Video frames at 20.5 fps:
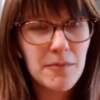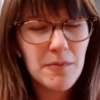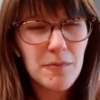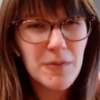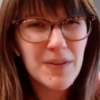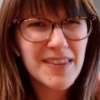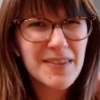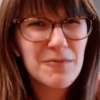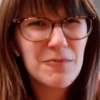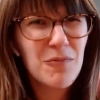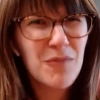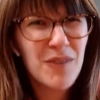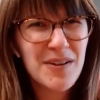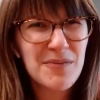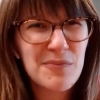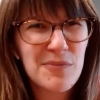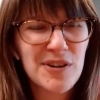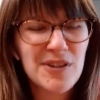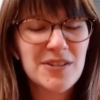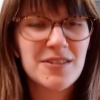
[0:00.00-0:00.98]
what
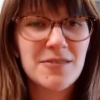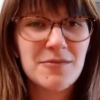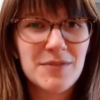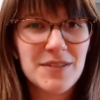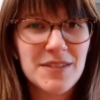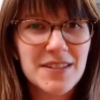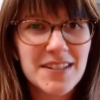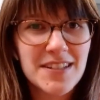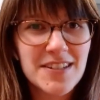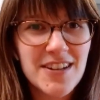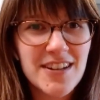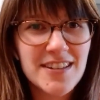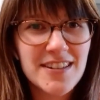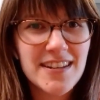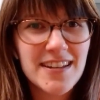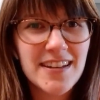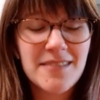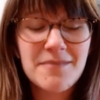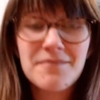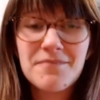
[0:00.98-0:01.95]
one person was
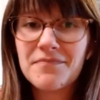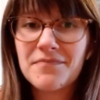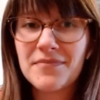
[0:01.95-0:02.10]
suggesting.